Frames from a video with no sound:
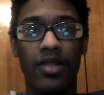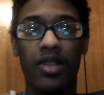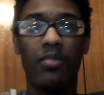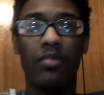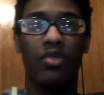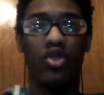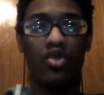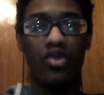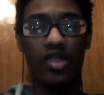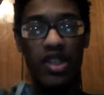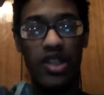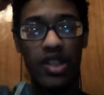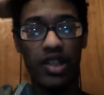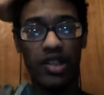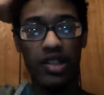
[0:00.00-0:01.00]
The
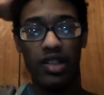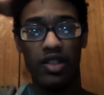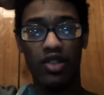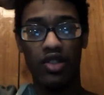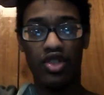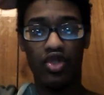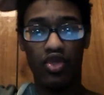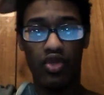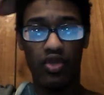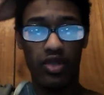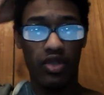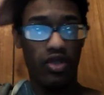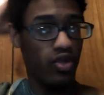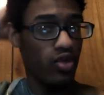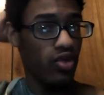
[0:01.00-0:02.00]
music and the
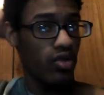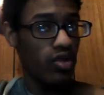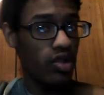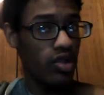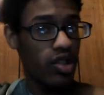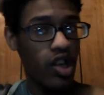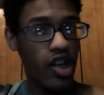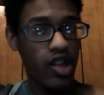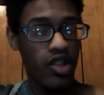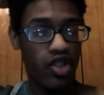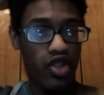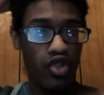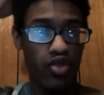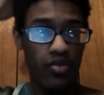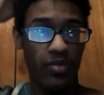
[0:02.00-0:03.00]
historical
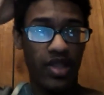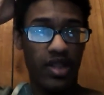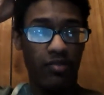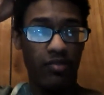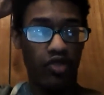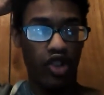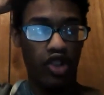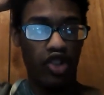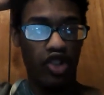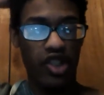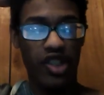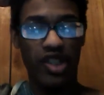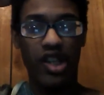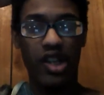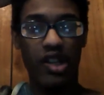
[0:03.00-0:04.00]
costumes and production
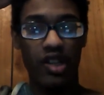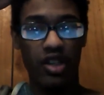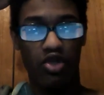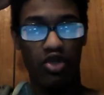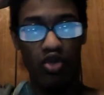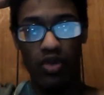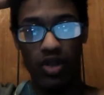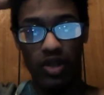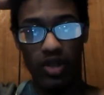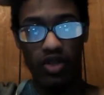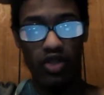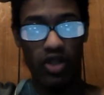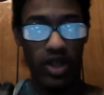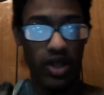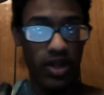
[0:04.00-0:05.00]
design is really
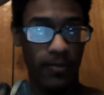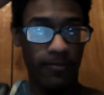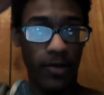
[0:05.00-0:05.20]
great.